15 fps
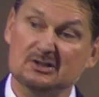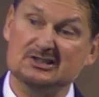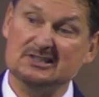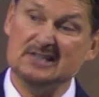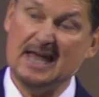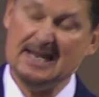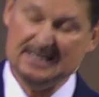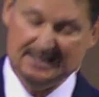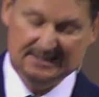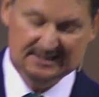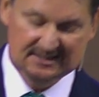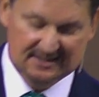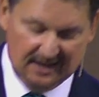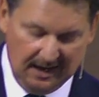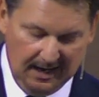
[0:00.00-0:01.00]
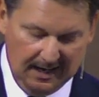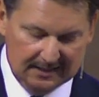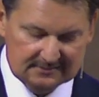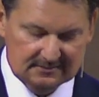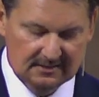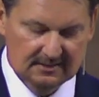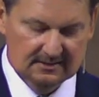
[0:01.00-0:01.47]
forsaking
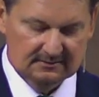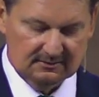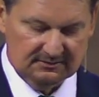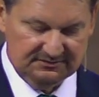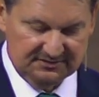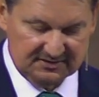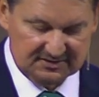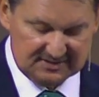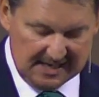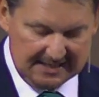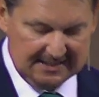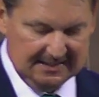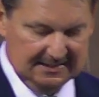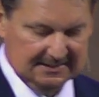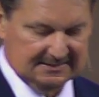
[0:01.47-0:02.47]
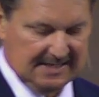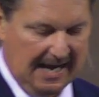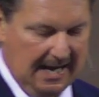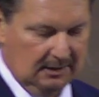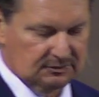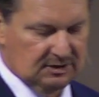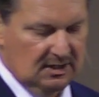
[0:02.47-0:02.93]
God or forsaking his
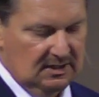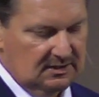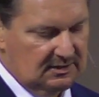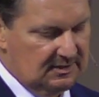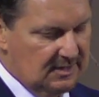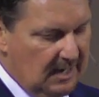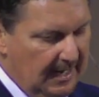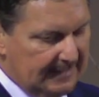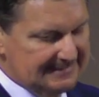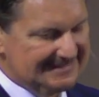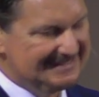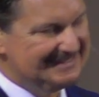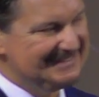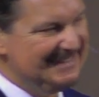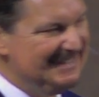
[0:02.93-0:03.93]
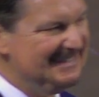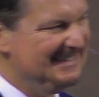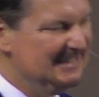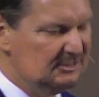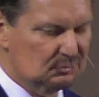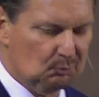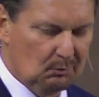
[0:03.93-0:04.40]
house? God sent
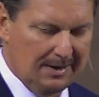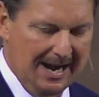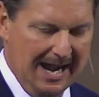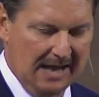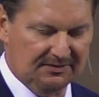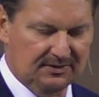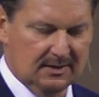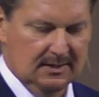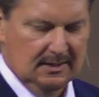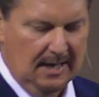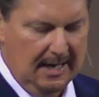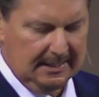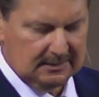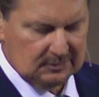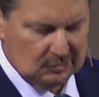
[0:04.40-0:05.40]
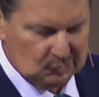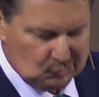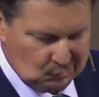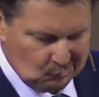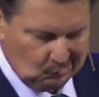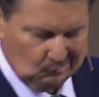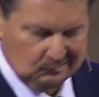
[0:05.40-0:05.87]
his wrath. I can
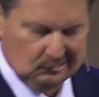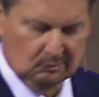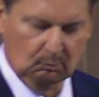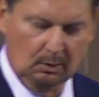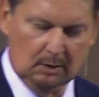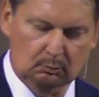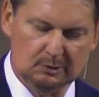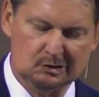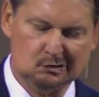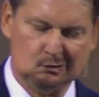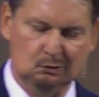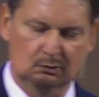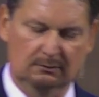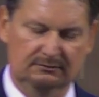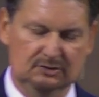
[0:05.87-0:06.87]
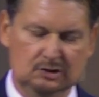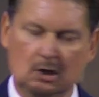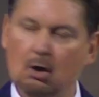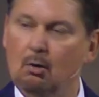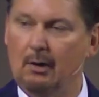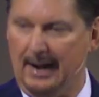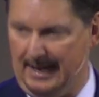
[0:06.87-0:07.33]
assure you what was true of
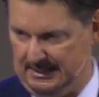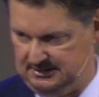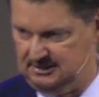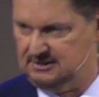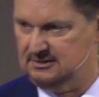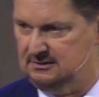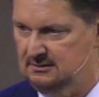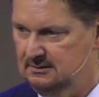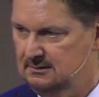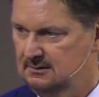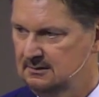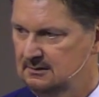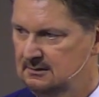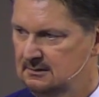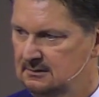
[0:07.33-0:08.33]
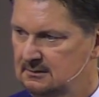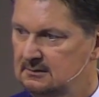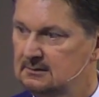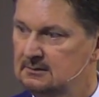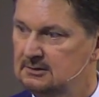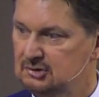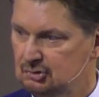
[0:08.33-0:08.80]
Joash
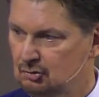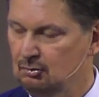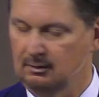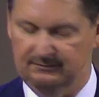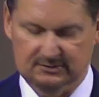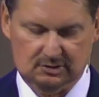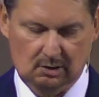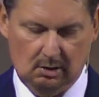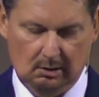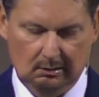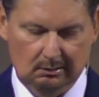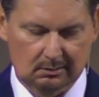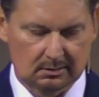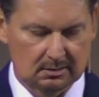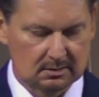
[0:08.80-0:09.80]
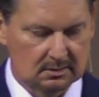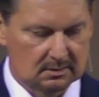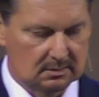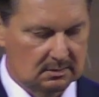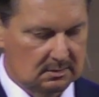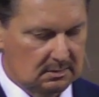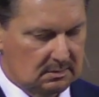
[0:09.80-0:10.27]
is true of us all.
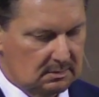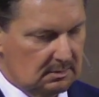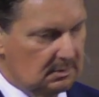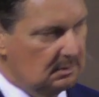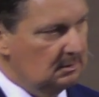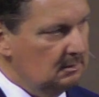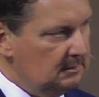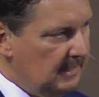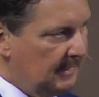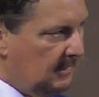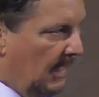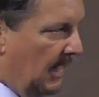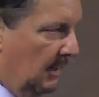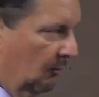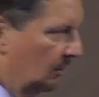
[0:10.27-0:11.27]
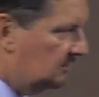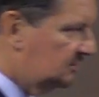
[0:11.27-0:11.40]
Yet I